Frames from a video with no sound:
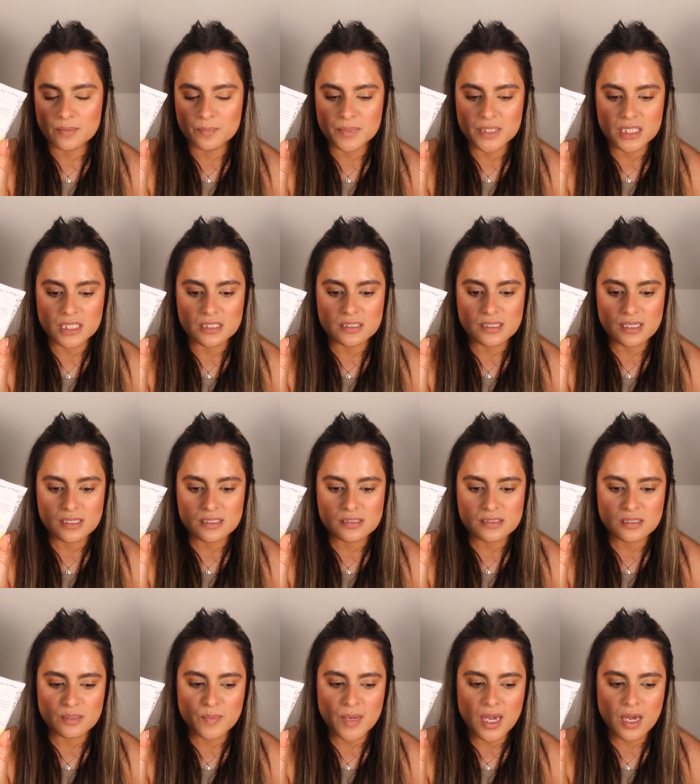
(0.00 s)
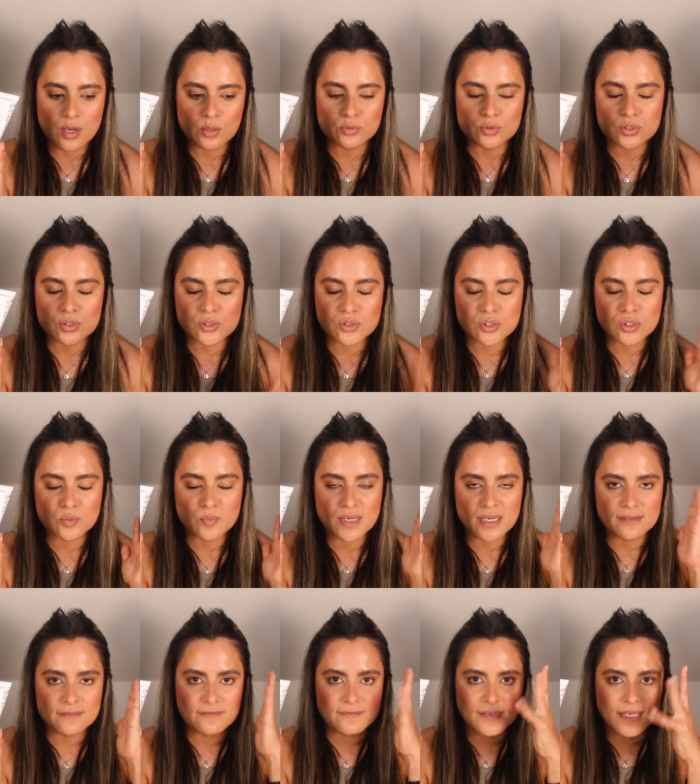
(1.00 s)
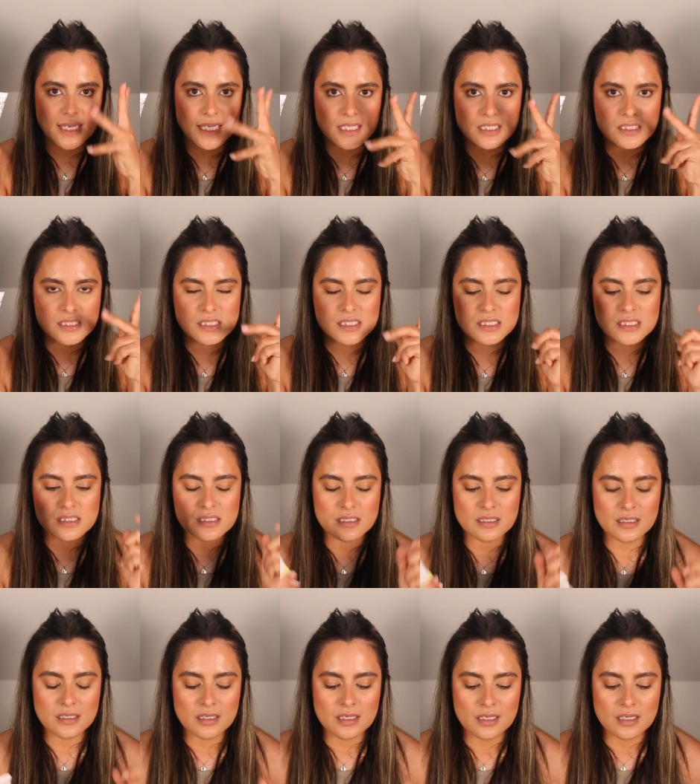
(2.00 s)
a pea-sized amount to my face,